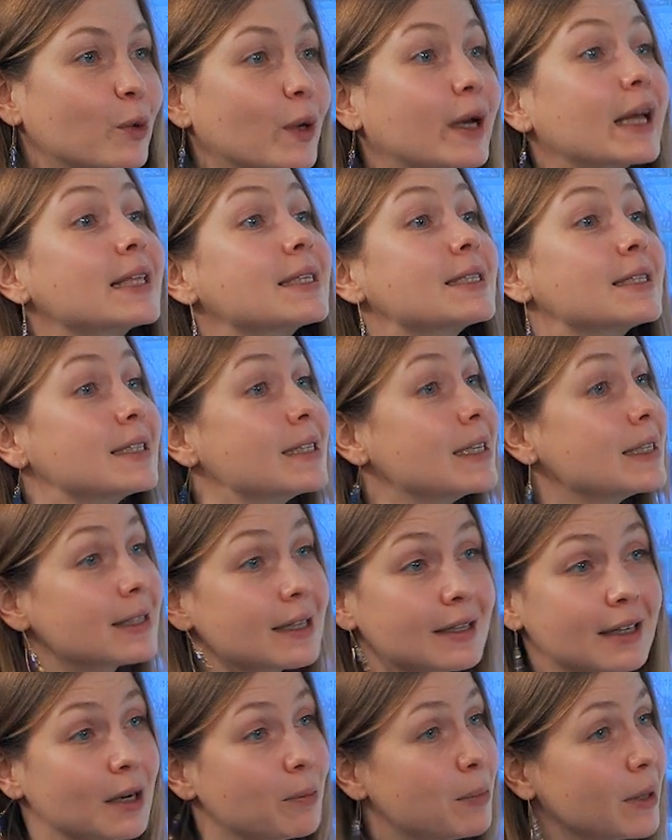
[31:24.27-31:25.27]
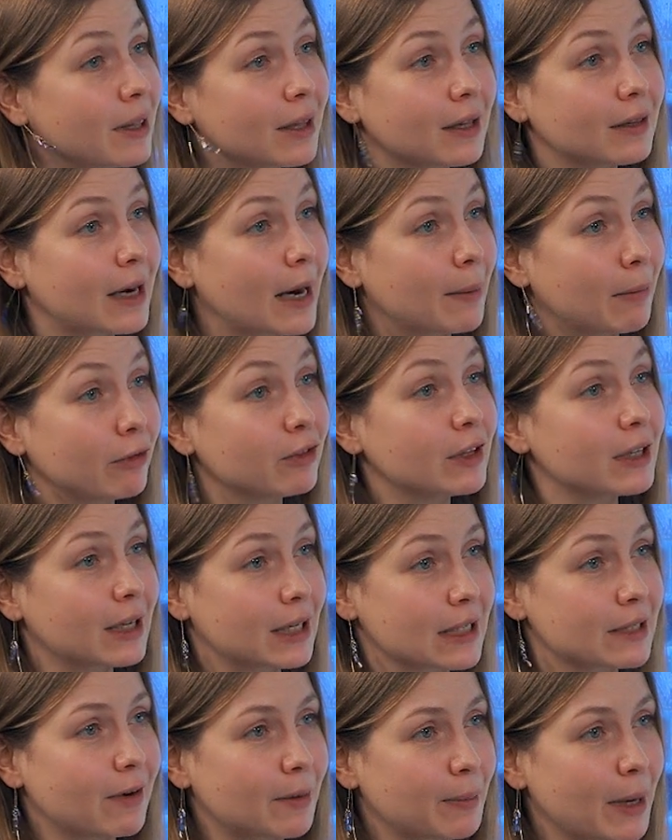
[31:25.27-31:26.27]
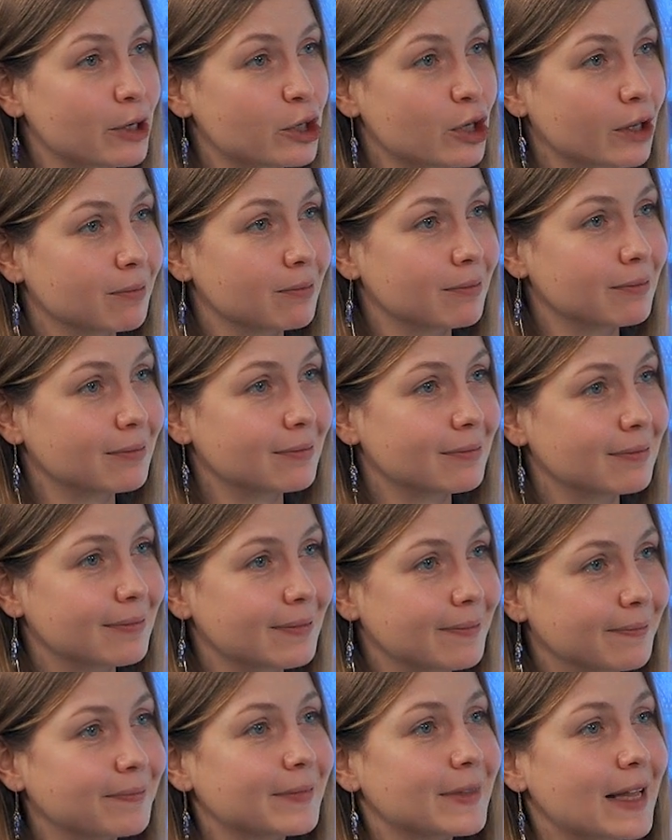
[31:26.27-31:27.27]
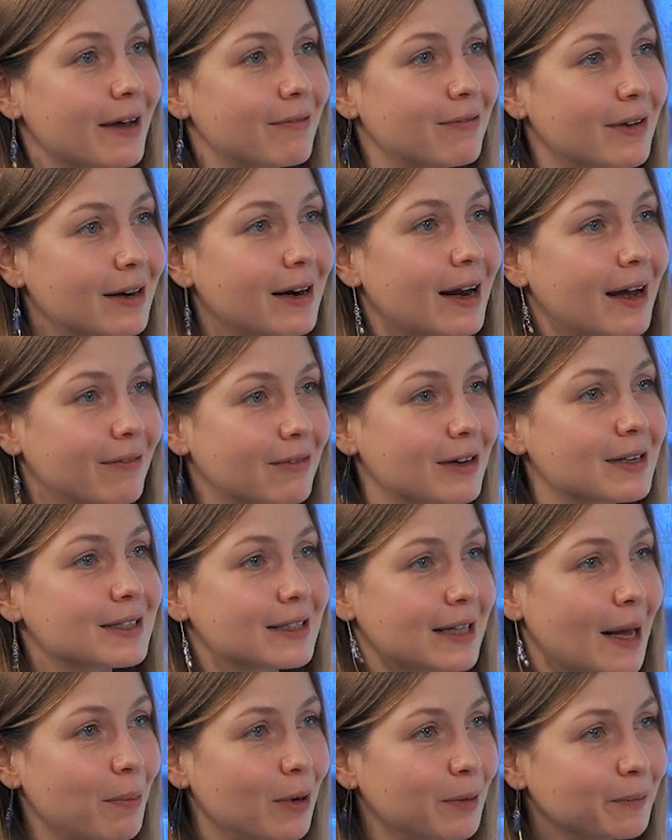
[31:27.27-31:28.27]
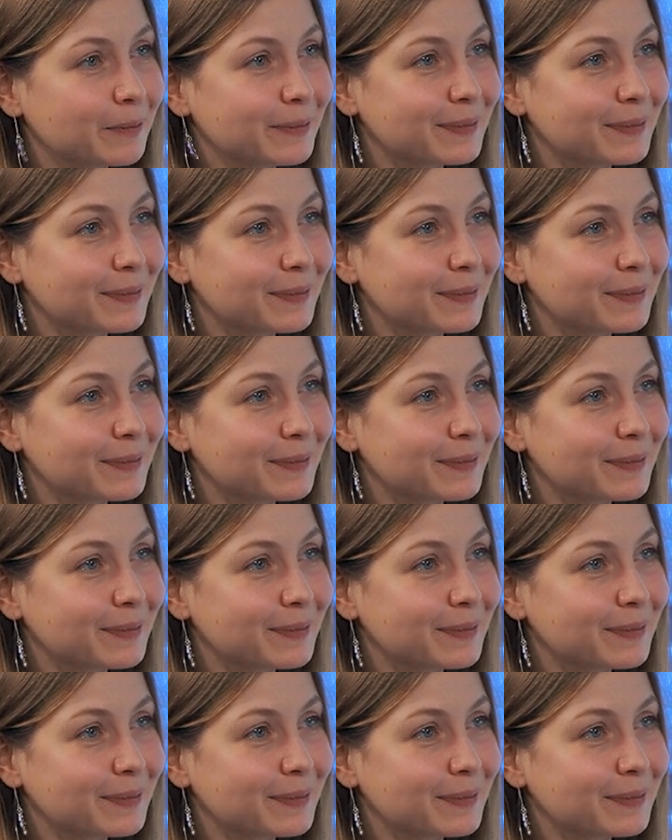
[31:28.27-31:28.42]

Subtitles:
consistently beat the drum of the transformation. Never, ever stop.